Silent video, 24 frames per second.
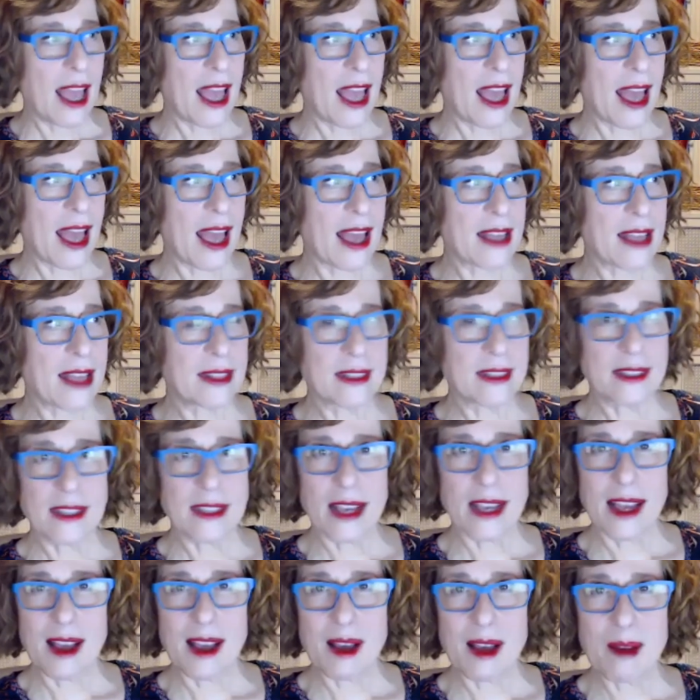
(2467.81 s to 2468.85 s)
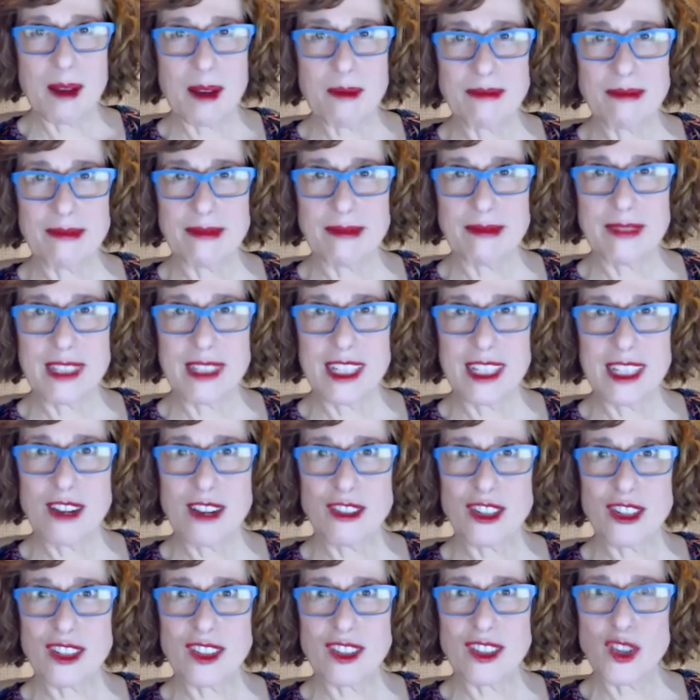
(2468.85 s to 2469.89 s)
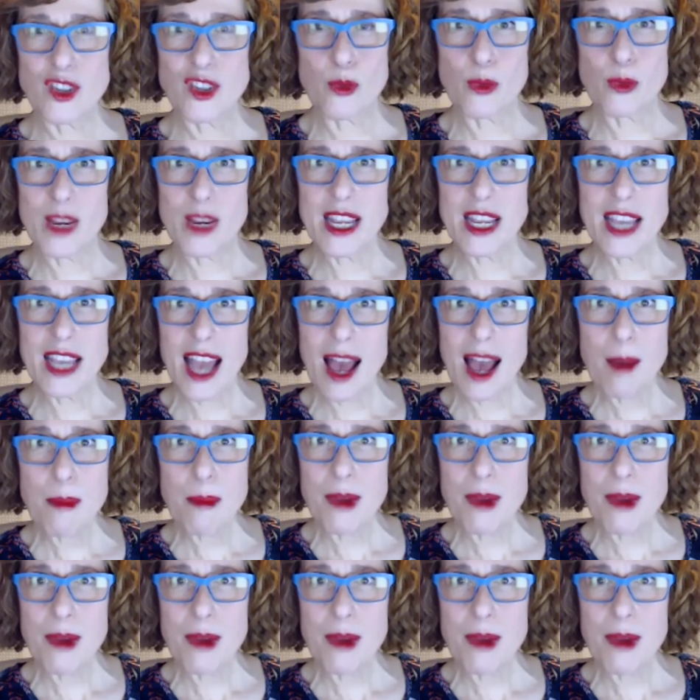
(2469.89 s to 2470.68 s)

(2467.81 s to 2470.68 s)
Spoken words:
and just as a recap,